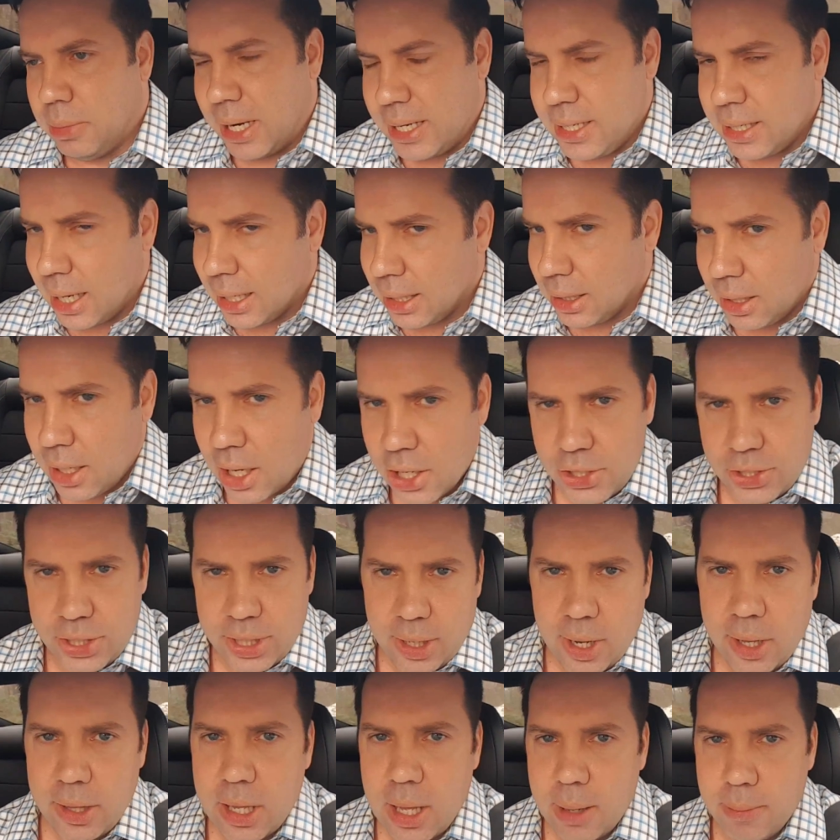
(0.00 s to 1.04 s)
by not
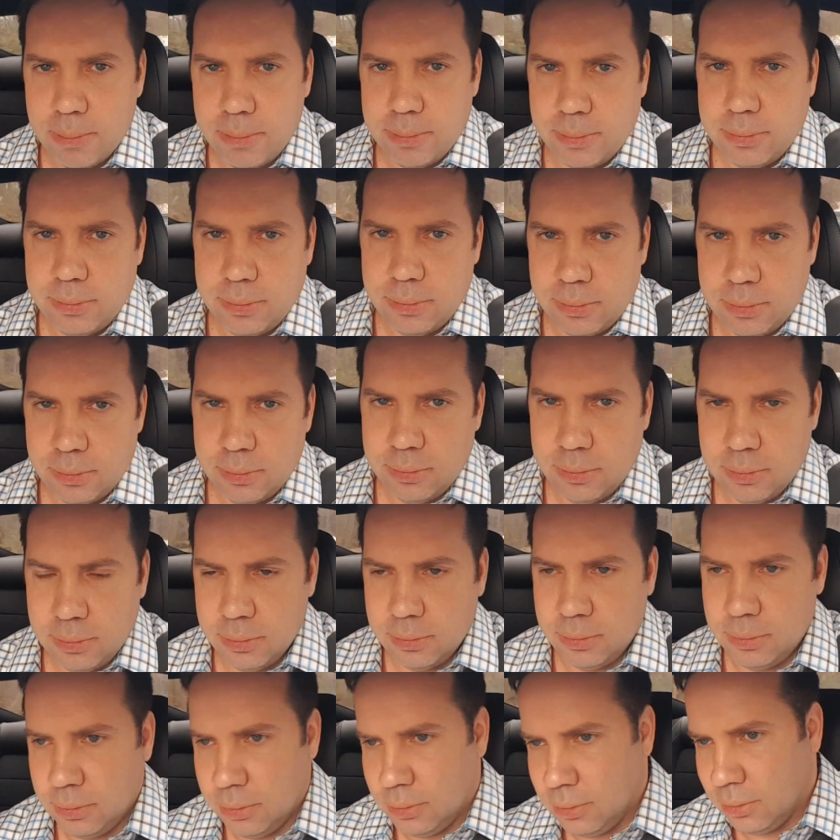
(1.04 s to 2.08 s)
launching on them?
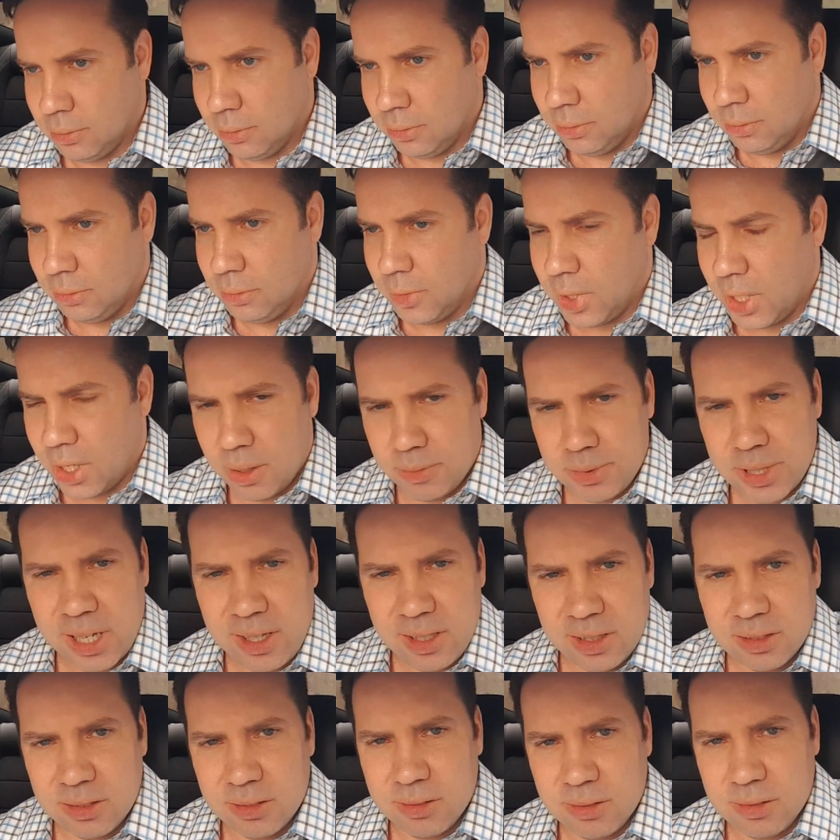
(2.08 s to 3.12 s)
You know what I'm saying?